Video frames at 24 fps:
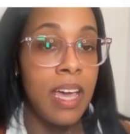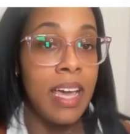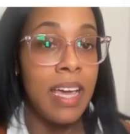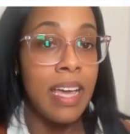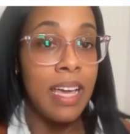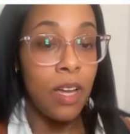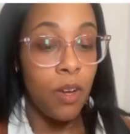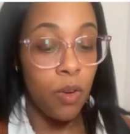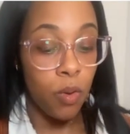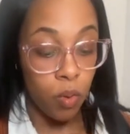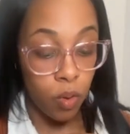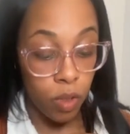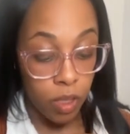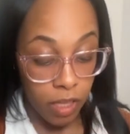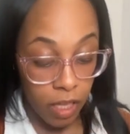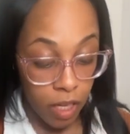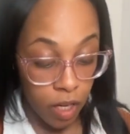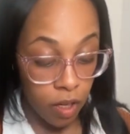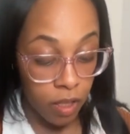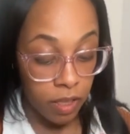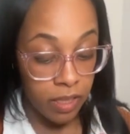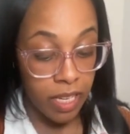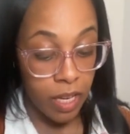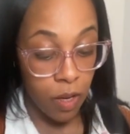
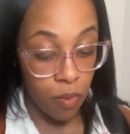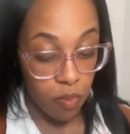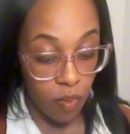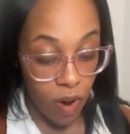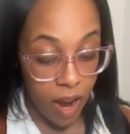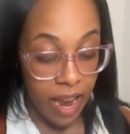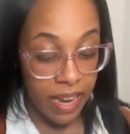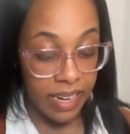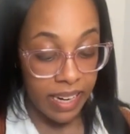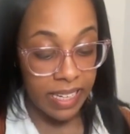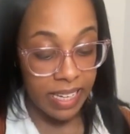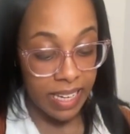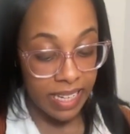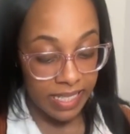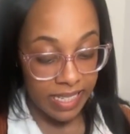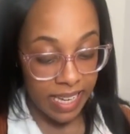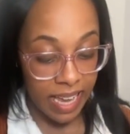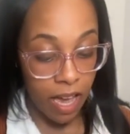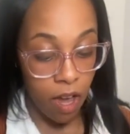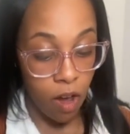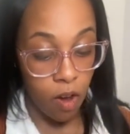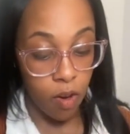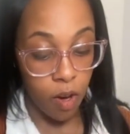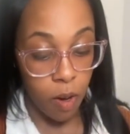Literally writing it
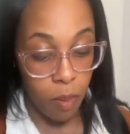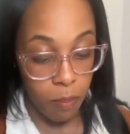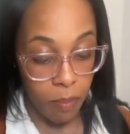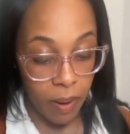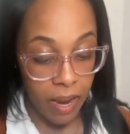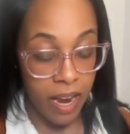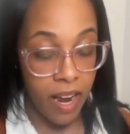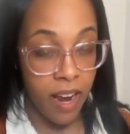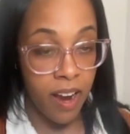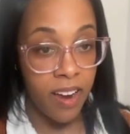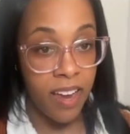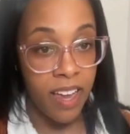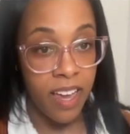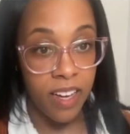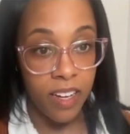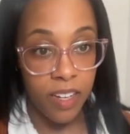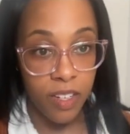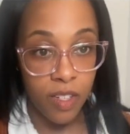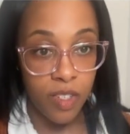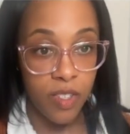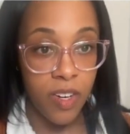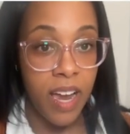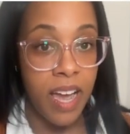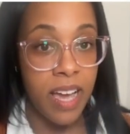down, comparing and
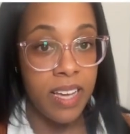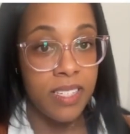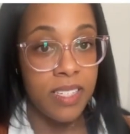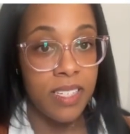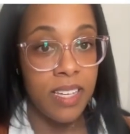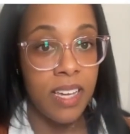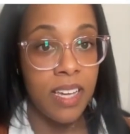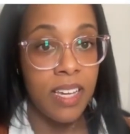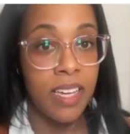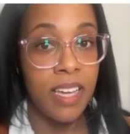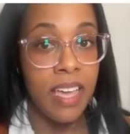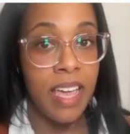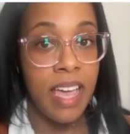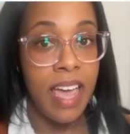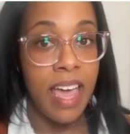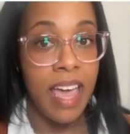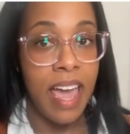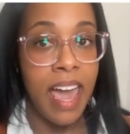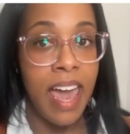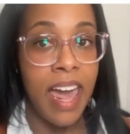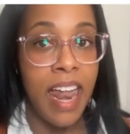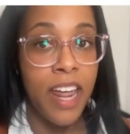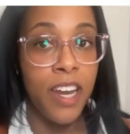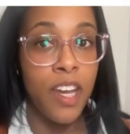contrasting.
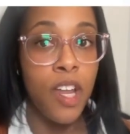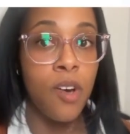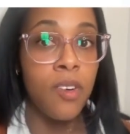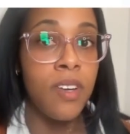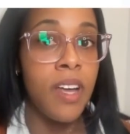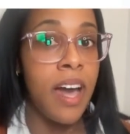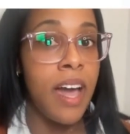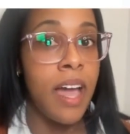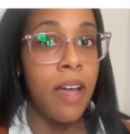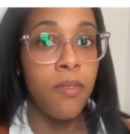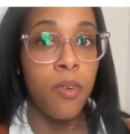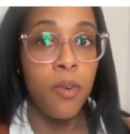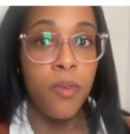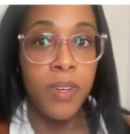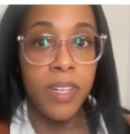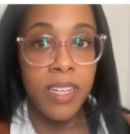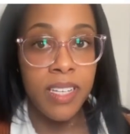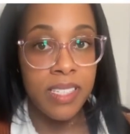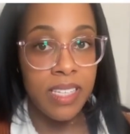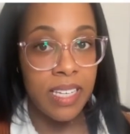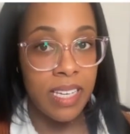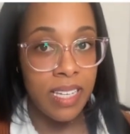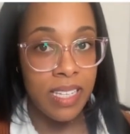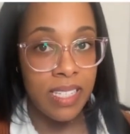And I know not everyone
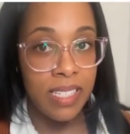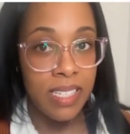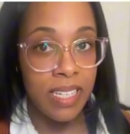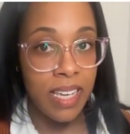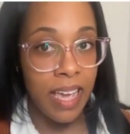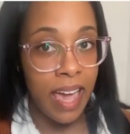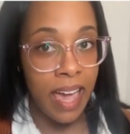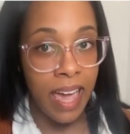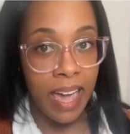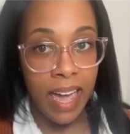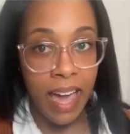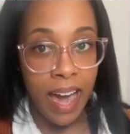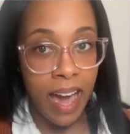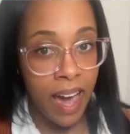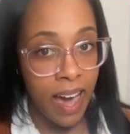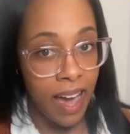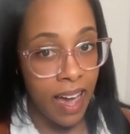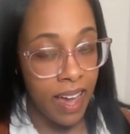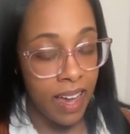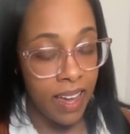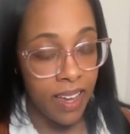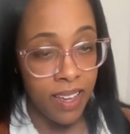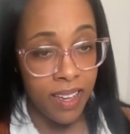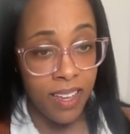is into
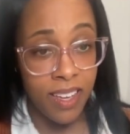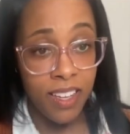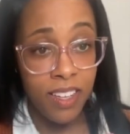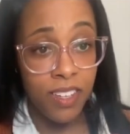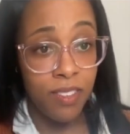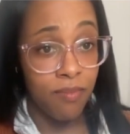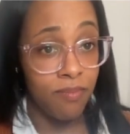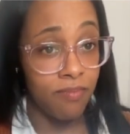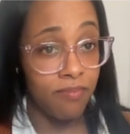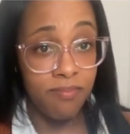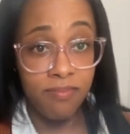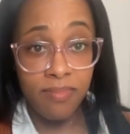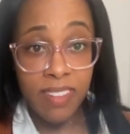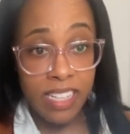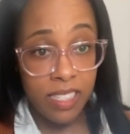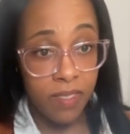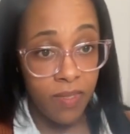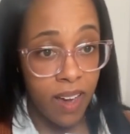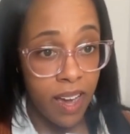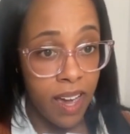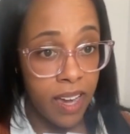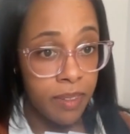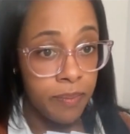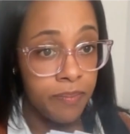AI. That's
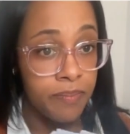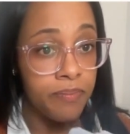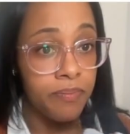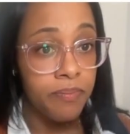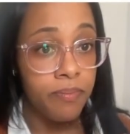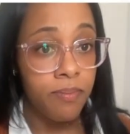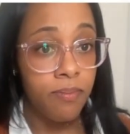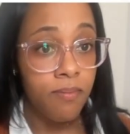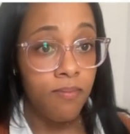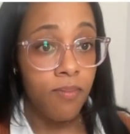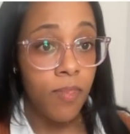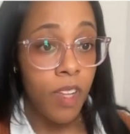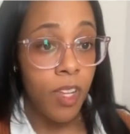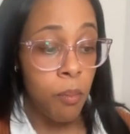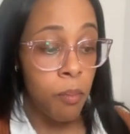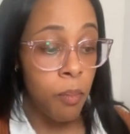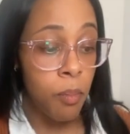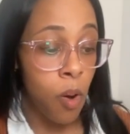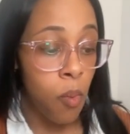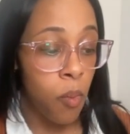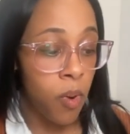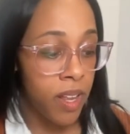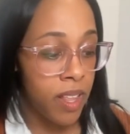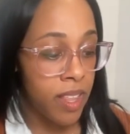fine.
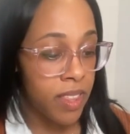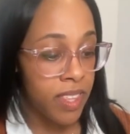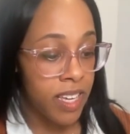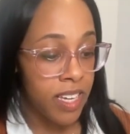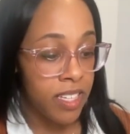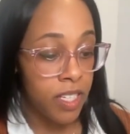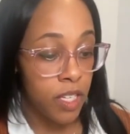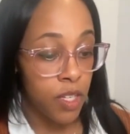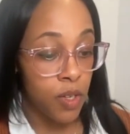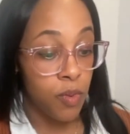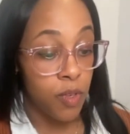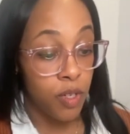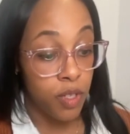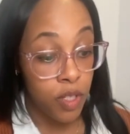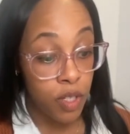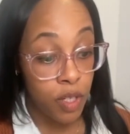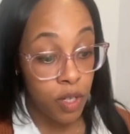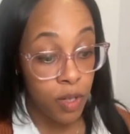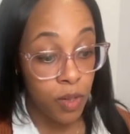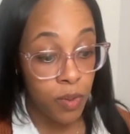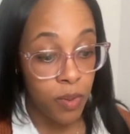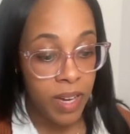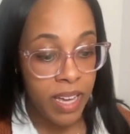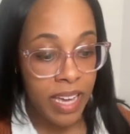But one of the things that you could
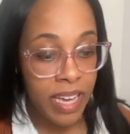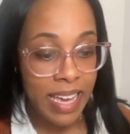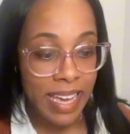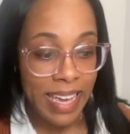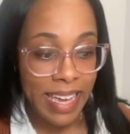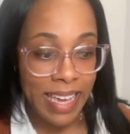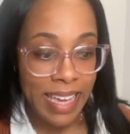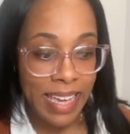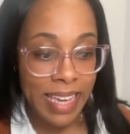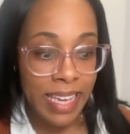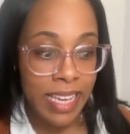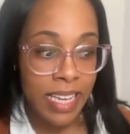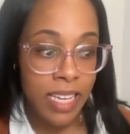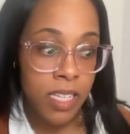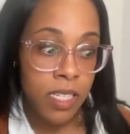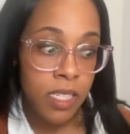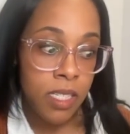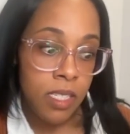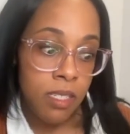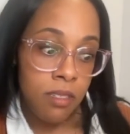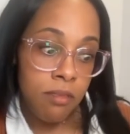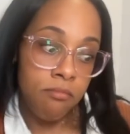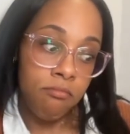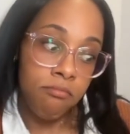do
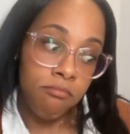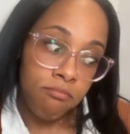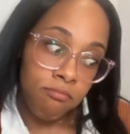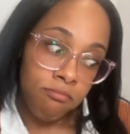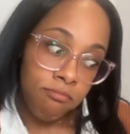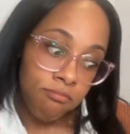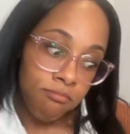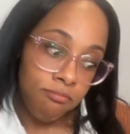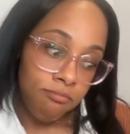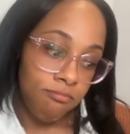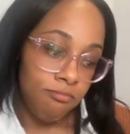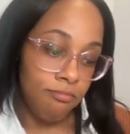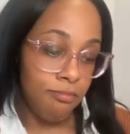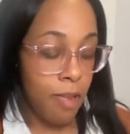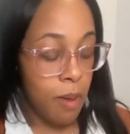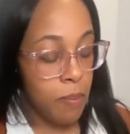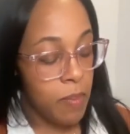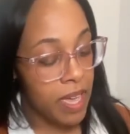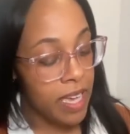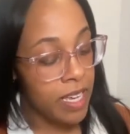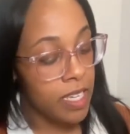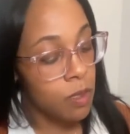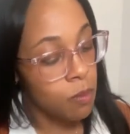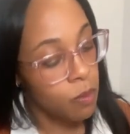is
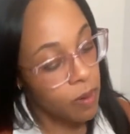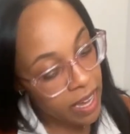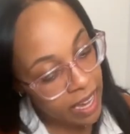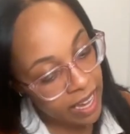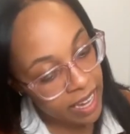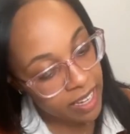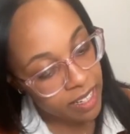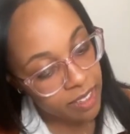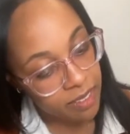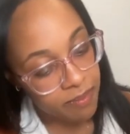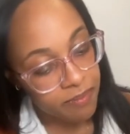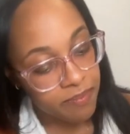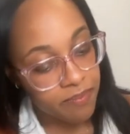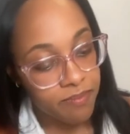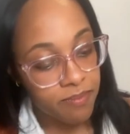maybe explain